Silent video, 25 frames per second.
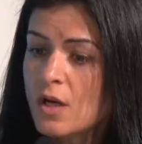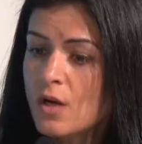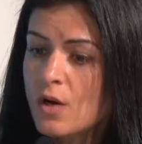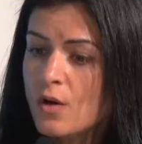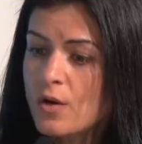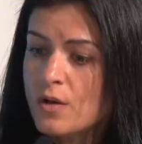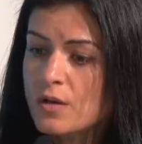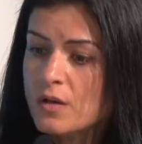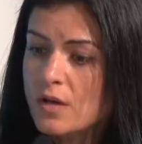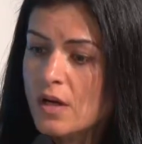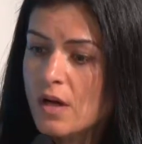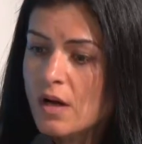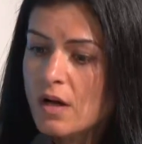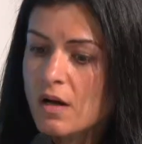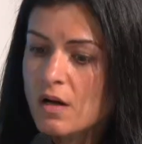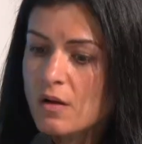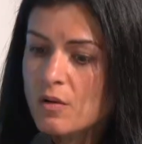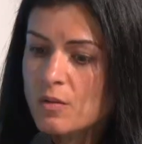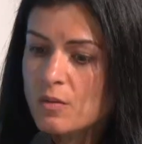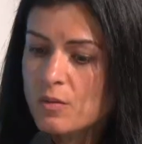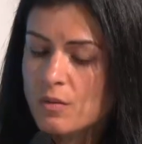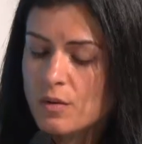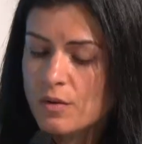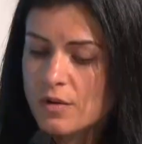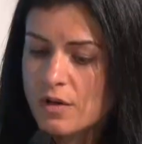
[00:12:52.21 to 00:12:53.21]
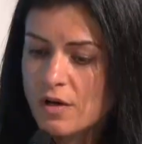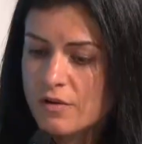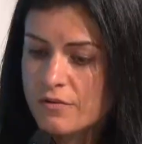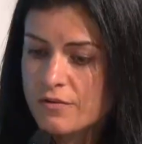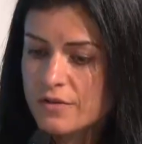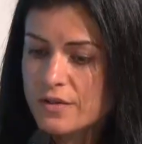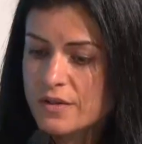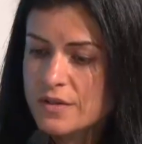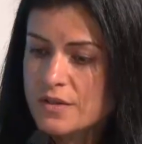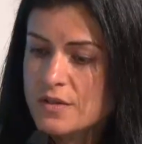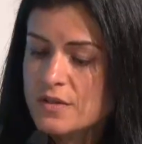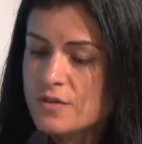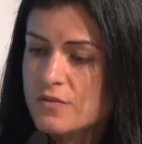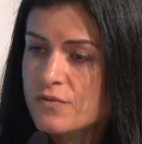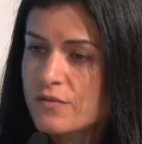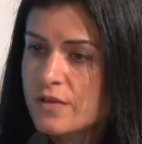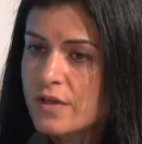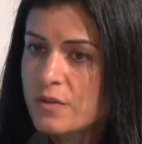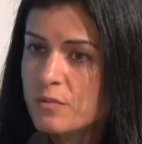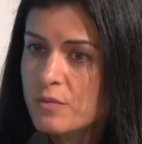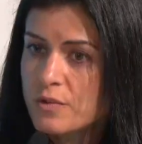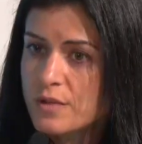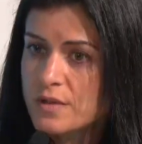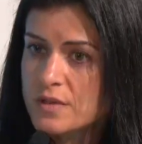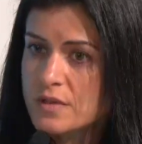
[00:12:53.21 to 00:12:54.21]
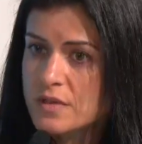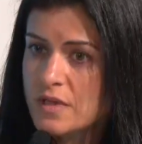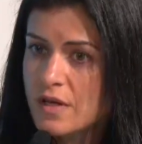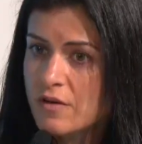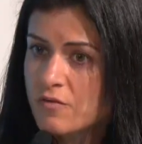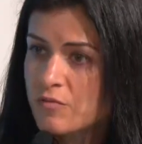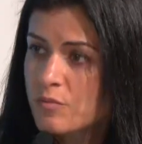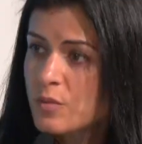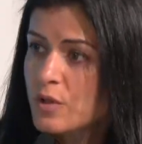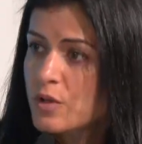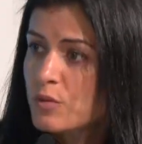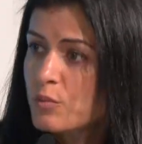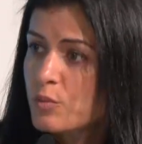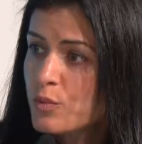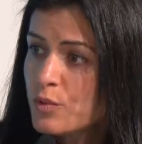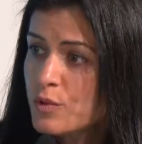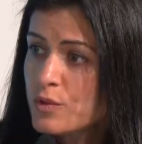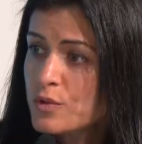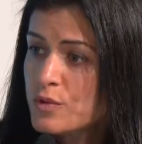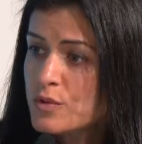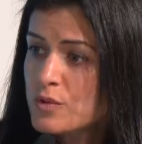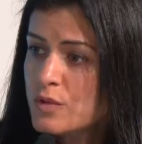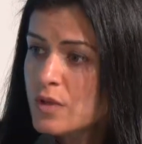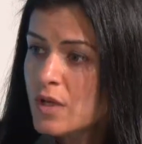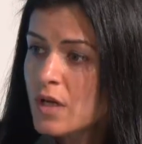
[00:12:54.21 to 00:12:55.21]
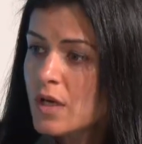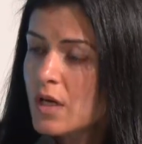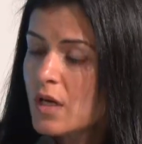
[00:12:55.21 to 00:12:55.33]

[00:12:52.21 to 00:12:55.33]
on how governance frameworks have been put